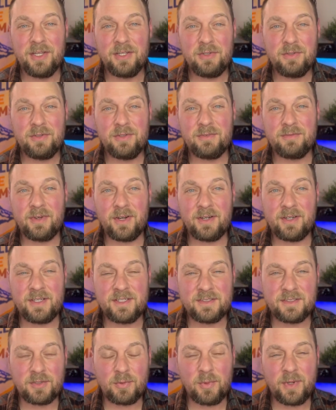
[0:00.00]
you could very
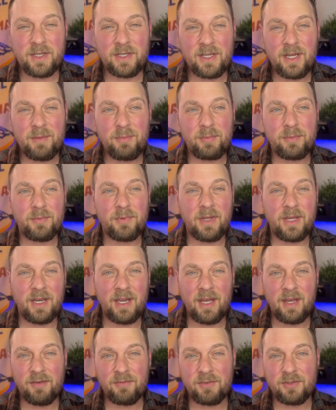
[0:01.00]
easily wake up and
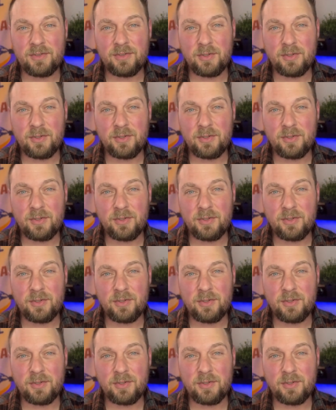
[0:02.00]
have